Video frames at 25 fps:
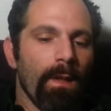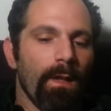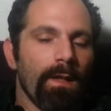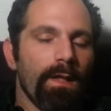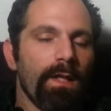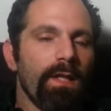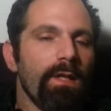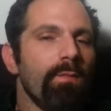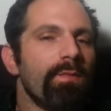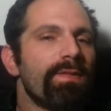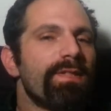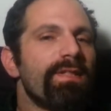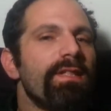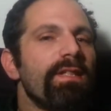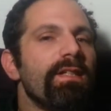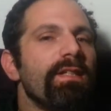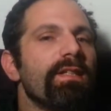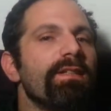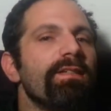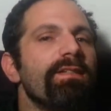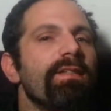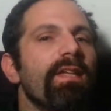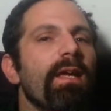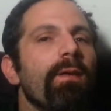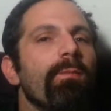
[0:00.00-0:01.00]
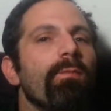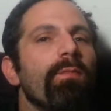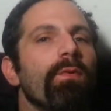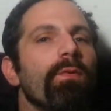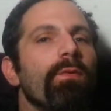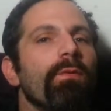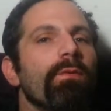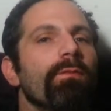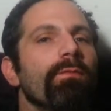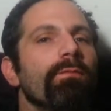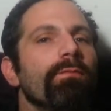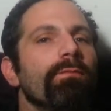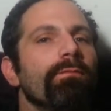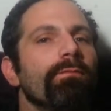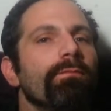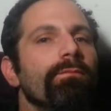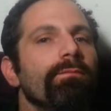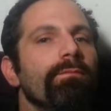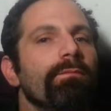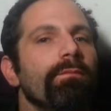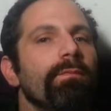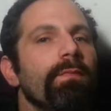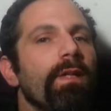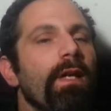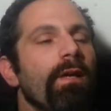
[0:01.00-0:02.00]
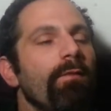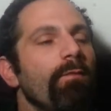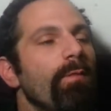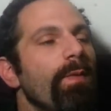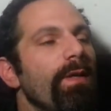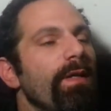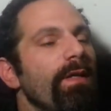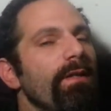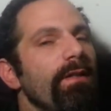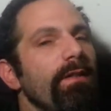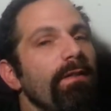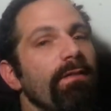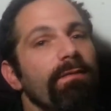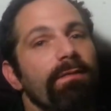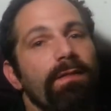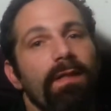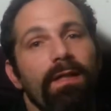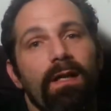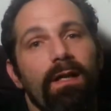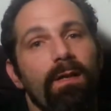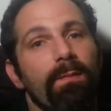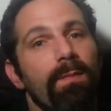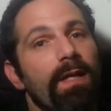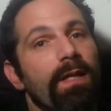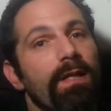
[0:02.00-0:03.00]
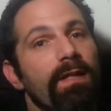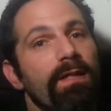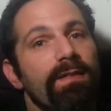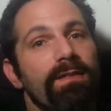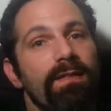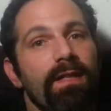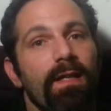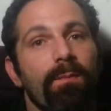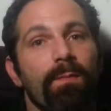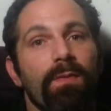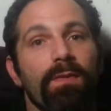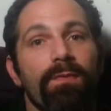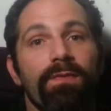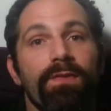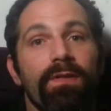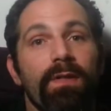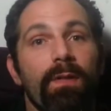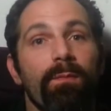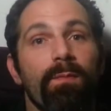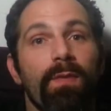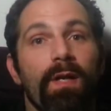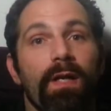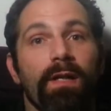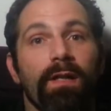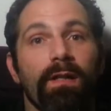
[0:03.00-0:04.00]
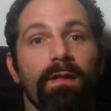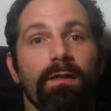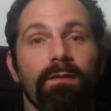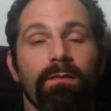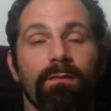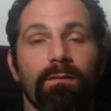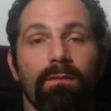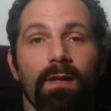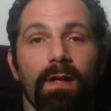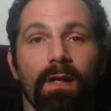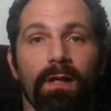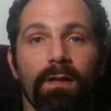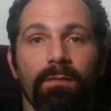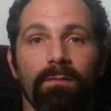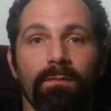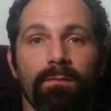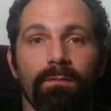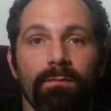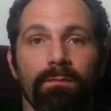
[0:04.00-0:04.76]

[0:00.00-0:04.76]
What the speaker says: He was the example. Everybody, they got to make an example of somebody, right?